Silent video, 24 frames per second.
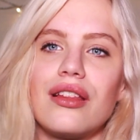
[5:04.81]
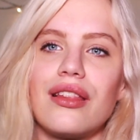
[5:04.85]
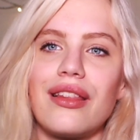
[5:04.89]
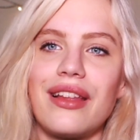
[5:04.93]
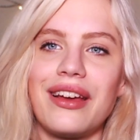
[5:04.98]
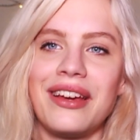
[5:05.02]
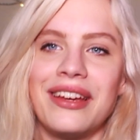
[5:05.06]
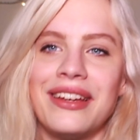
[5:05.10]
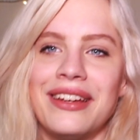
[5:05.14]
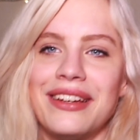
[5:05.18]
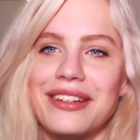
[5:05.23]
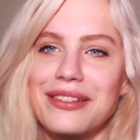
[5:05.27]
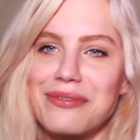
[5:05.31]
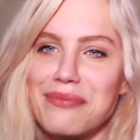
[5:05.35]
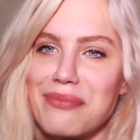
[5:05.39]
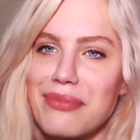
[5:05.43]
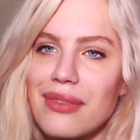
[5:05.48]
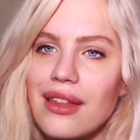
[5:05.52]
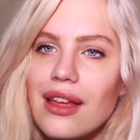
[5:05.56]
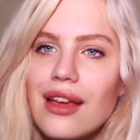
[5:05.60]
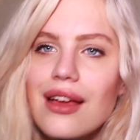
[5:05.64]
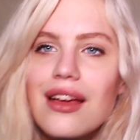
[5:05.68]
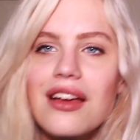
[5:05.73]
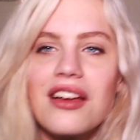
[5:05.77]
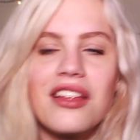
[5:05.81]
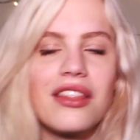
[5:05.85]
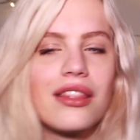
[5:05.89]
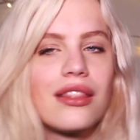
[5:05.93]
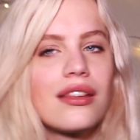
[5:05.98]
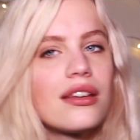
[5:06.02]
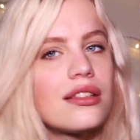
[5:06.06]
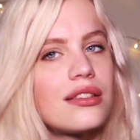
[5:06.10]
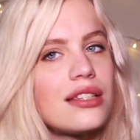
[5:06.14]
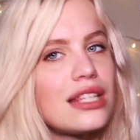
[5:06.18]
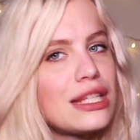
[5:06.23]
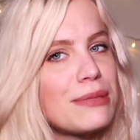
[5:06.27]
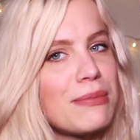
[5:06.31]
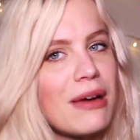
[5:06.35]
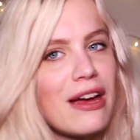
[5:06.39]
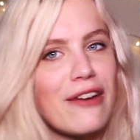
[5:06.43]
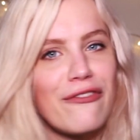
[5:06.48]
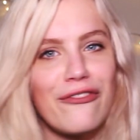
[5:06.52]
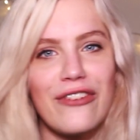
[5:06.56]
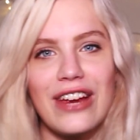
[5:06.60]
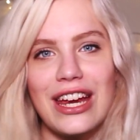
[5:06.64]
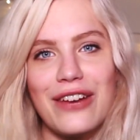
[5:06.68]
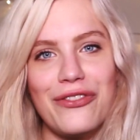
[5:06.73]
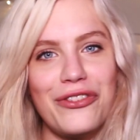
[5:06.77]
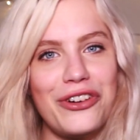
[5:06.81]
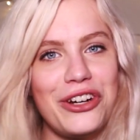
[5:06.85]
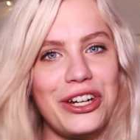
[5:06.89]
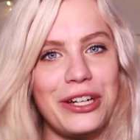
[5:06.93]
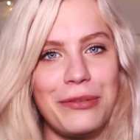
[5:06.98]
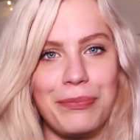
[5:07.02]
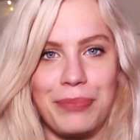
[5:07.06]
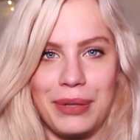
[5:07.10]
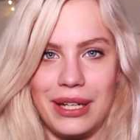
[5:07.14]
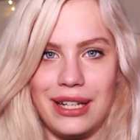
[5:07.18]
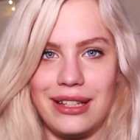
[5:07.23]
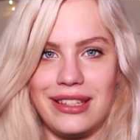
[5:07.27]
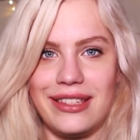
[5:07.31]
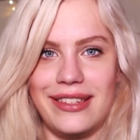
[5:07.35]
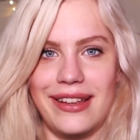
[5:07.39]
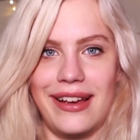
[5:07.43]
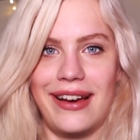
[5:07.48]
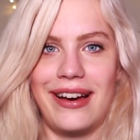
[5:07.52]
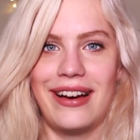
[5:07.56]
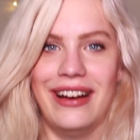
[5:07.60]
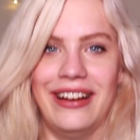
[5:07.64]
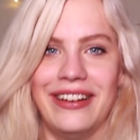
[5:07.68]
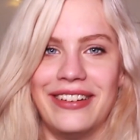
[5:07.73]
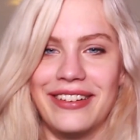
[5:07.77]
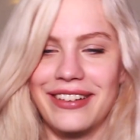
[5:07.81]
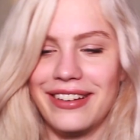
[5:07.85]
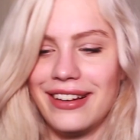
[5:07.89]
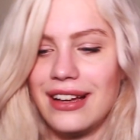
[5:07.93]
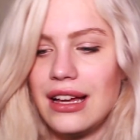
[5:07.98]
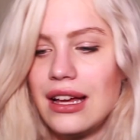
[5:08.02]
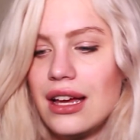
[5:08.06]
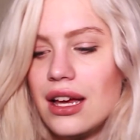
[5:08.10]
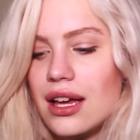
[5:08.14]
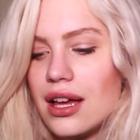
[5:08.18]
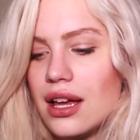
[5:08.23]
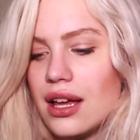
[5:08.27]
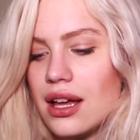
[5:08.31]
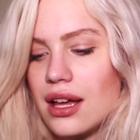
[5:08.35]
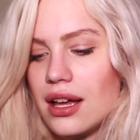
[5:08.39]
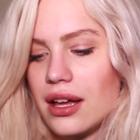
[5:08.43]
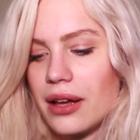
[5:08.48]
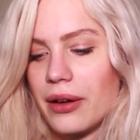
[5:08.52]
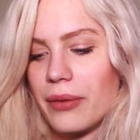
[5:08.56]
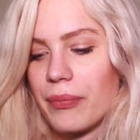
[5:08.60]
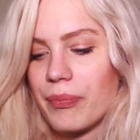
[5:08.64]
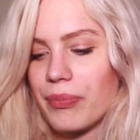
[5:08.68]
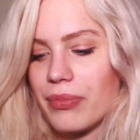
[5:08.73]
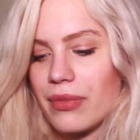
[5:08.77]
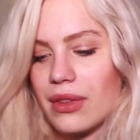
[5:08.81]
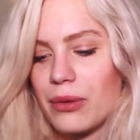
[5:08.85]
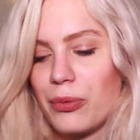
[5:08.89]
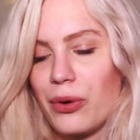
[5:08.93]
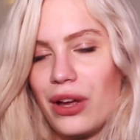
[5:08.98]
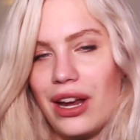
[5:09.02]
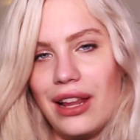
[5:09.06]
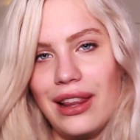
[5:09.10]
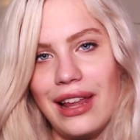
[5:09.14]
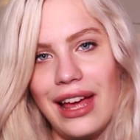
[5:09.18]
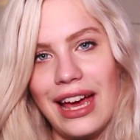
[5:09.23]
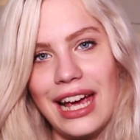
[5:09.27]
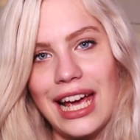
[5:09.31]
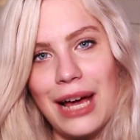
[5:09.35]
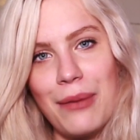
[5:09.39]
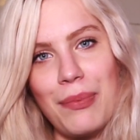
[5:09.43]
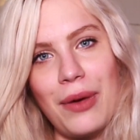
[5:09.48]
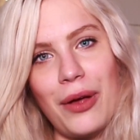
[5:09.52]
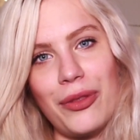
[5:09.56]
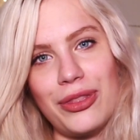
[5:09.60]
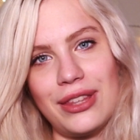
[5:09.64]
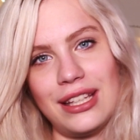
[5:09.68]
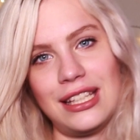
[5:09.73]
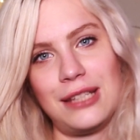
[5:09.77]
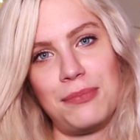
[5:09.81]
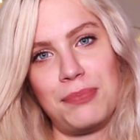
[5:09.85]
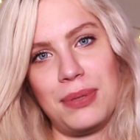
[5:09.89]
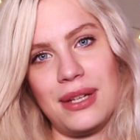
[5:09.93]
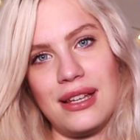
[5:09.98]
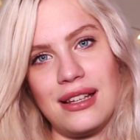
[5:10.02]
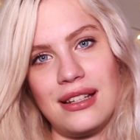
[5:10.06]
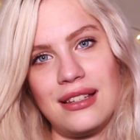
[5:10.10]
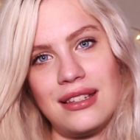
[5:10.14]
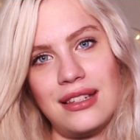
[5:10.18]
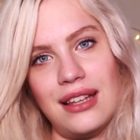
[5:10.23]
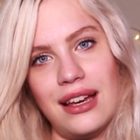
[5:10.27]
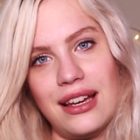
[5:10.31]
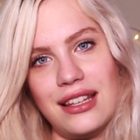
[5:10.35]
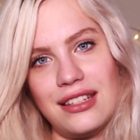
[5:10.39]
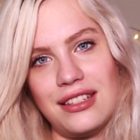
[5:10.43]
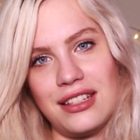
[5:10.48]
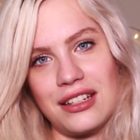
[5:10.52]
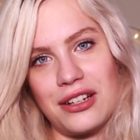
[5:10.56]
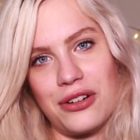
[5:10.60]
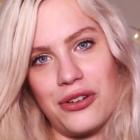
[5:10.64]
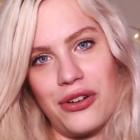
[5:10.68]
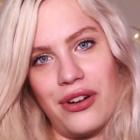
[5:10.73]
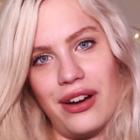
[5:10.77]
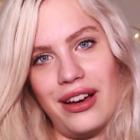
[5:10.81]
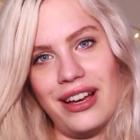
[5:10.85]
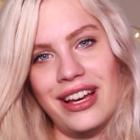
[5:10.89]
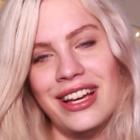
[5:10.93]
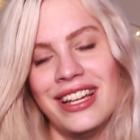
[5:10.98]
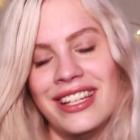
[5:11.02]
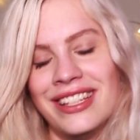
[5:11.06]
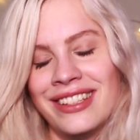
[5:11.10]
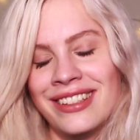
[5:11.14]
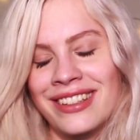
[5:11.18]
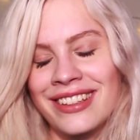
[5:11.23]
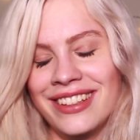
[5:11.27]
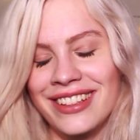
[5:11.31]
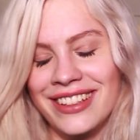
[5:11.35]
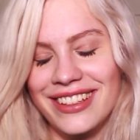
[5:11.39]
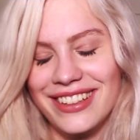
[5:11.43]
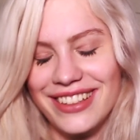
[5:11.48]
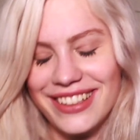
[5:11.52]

Like, this is my favorite pizza. What I like about this pizza is the crust.